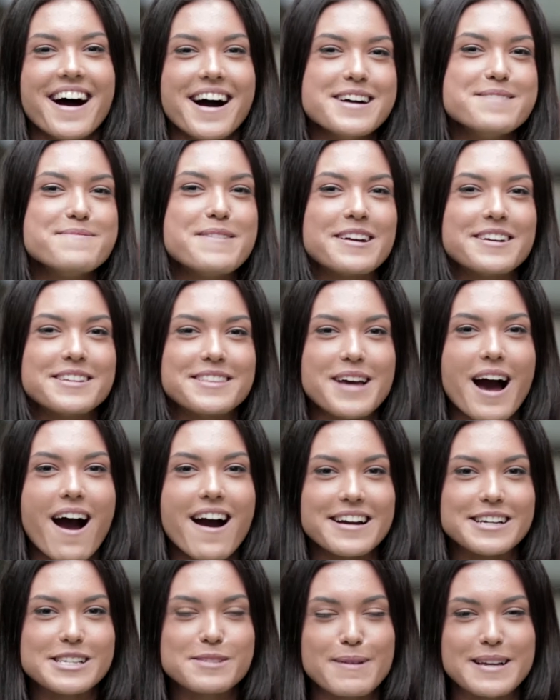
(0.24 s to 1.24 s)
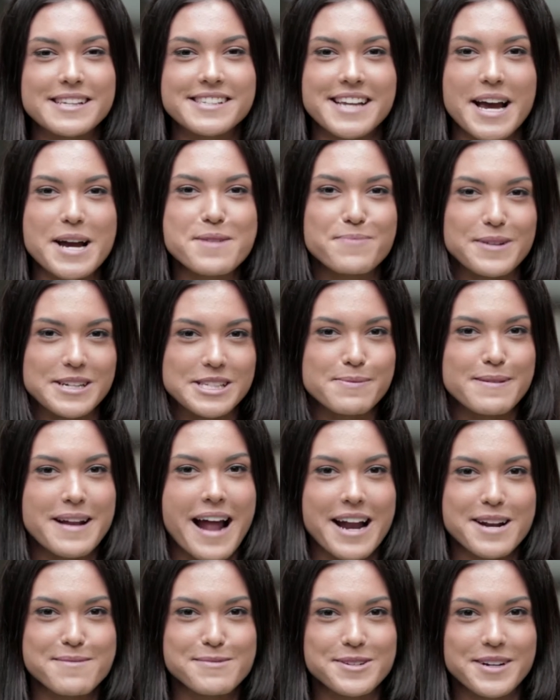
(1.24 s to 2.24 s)
I'm here at the RSPCA Brisbane
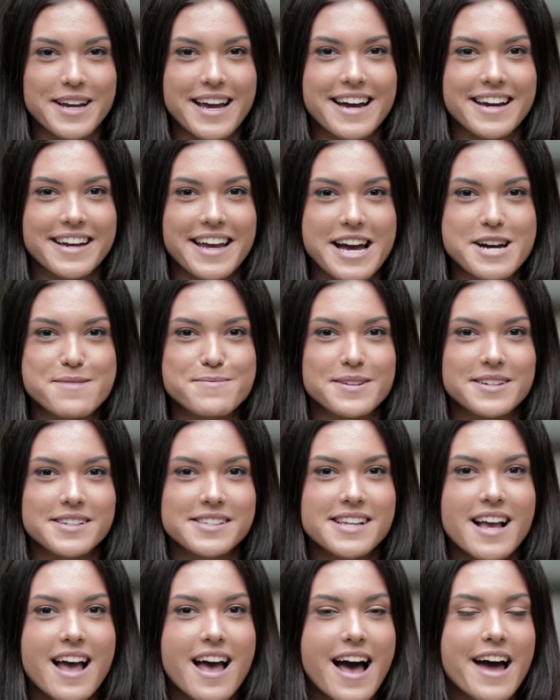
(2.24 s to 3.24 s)
Animal Care Campus